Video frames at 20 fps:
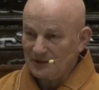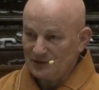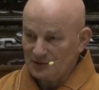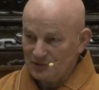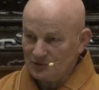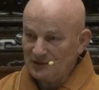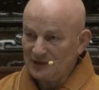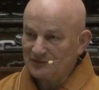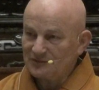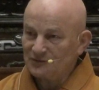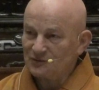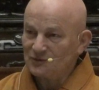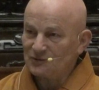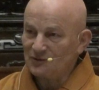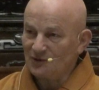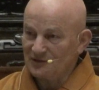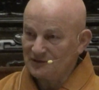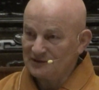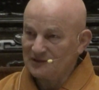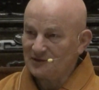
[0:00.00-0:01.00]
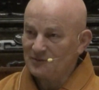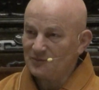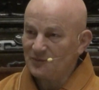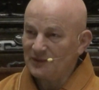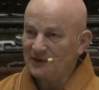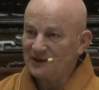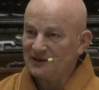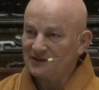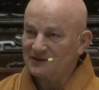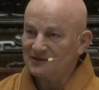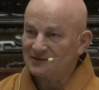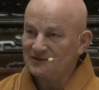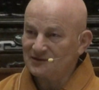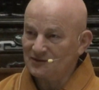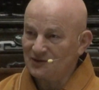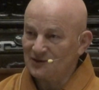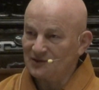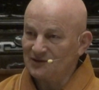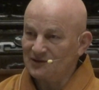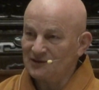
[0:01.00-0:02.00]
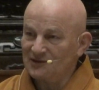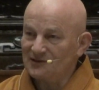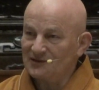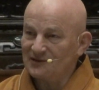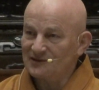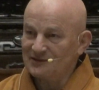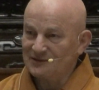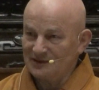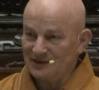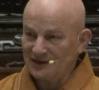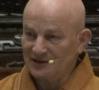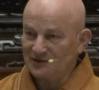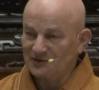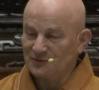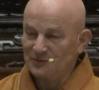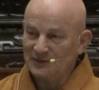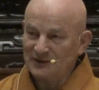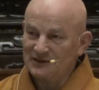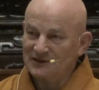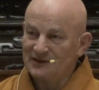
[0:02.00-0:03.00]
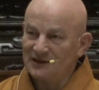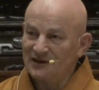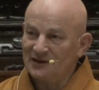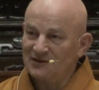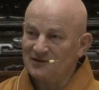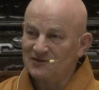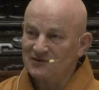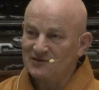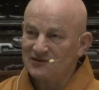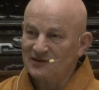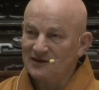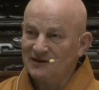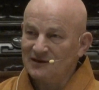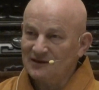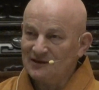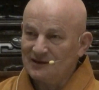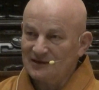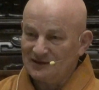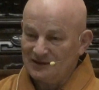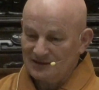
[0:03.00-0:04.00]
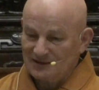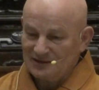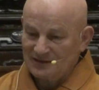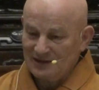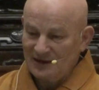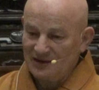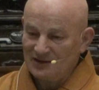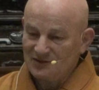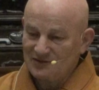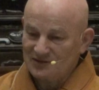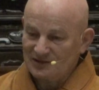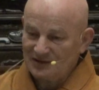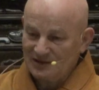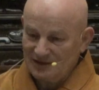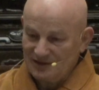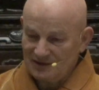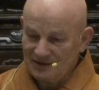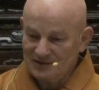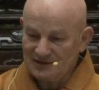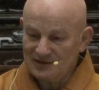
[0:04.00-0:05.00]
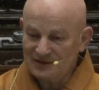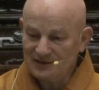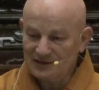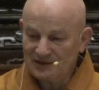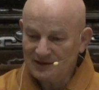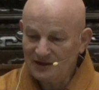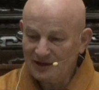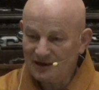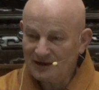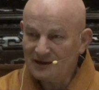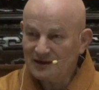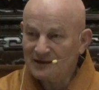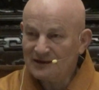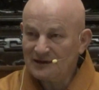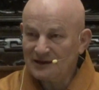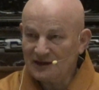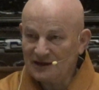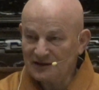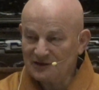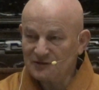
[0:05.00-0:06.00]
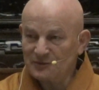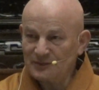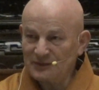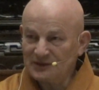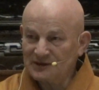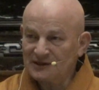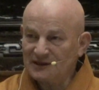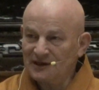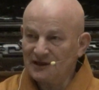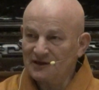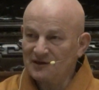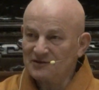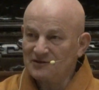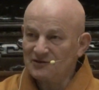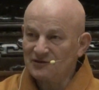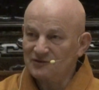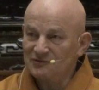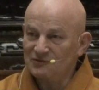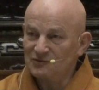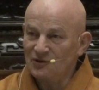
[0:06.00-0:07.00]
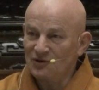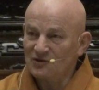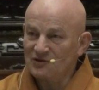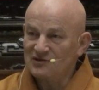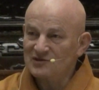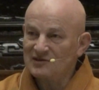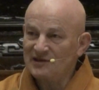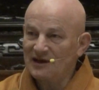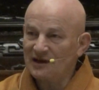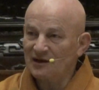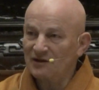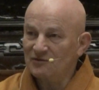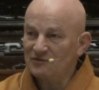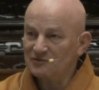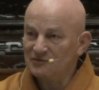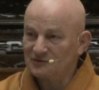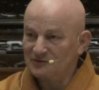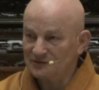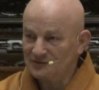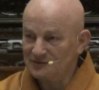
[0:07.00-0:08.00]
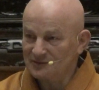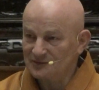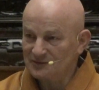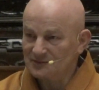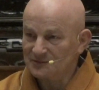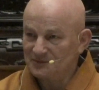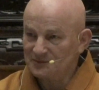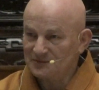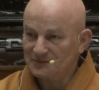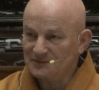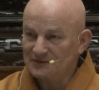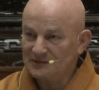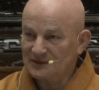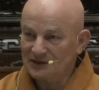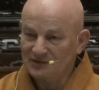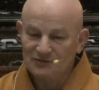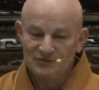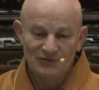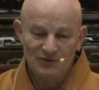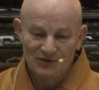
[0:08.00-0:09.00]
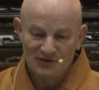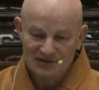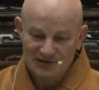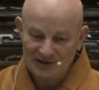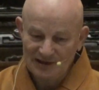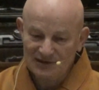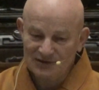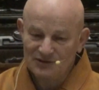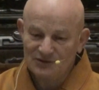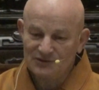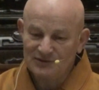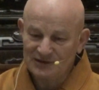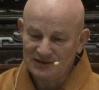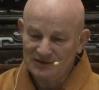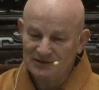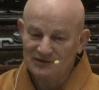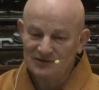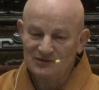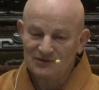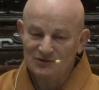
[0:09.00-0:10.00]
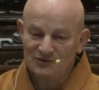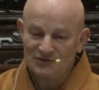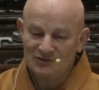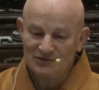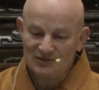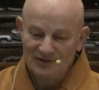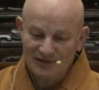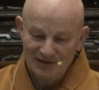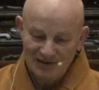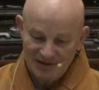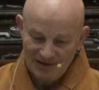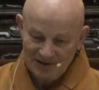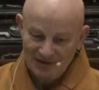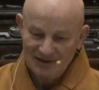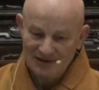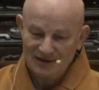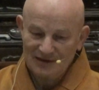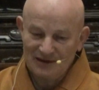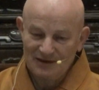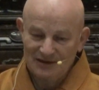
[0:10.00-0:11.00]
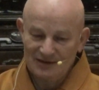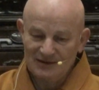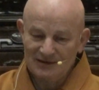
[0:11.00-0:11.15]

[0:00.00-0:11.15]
you have to contemplate your experience as the experience of non-self. And for that you introduce uh,